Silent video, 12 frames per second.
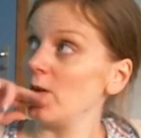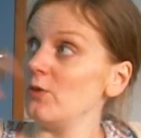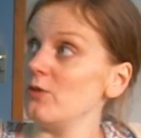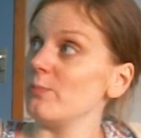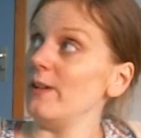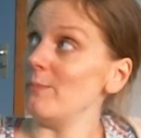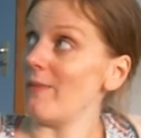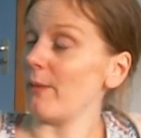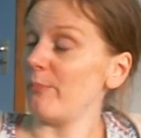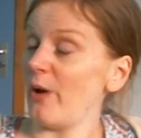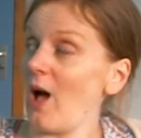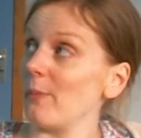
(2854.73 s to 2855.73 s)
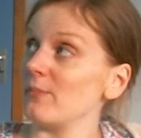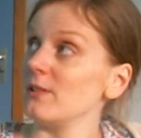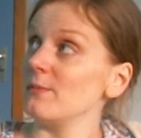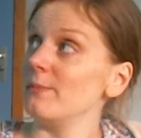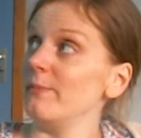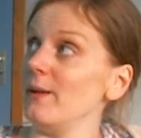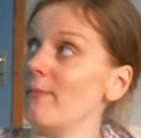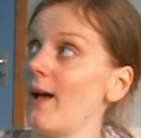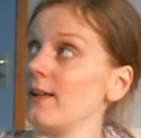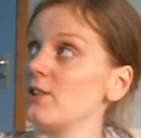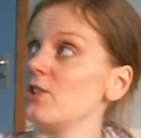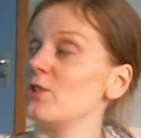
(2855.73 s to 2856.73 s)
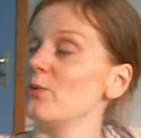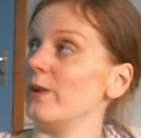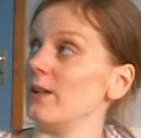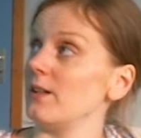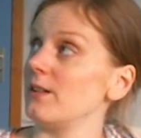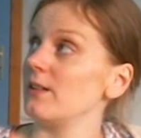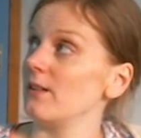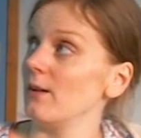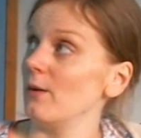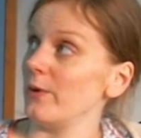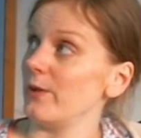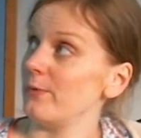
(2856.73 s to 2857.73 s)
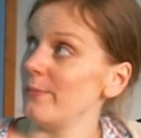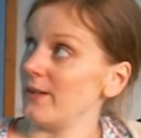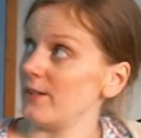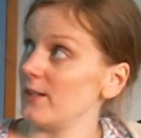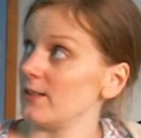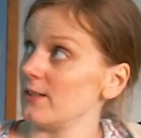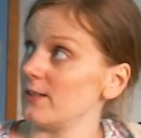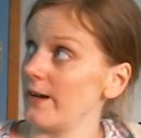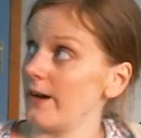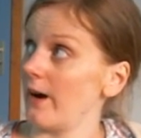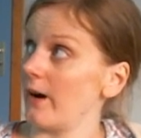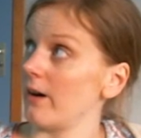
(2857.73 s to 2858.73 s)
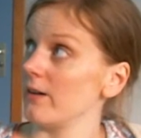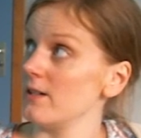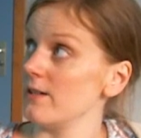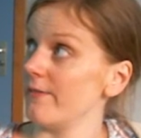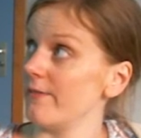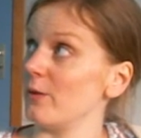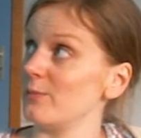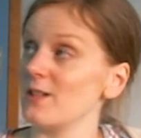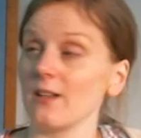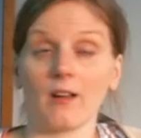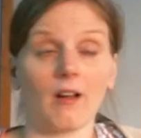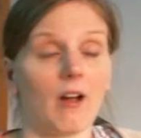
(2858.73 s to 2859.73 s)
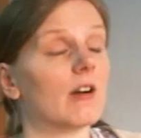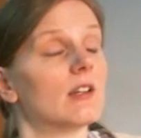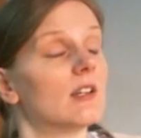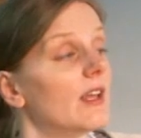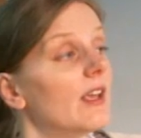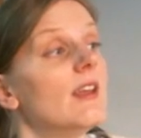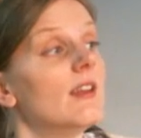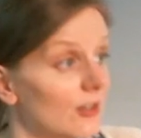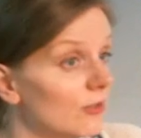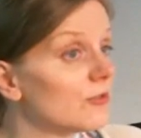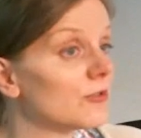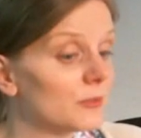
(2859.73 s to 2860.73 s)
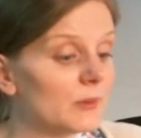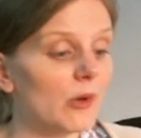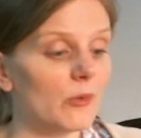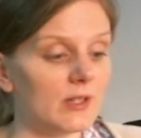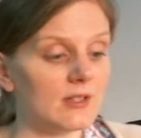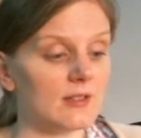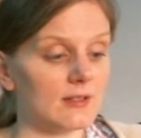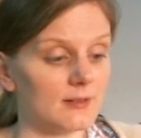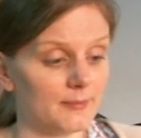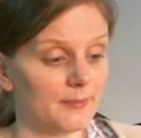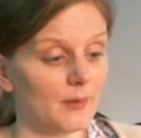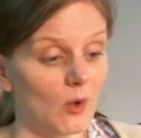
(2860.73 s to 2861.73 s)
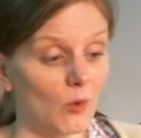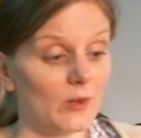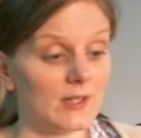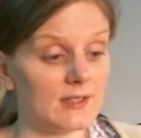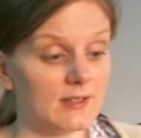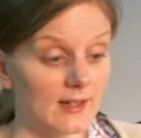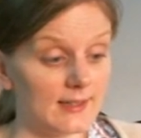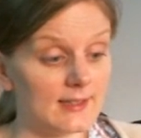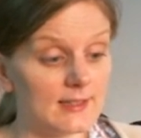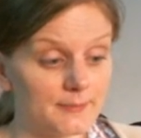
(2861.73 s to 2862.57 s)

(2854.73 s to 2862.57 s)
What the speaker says: be perhaps be matched with methods that are developed and currently in use, which is always nice.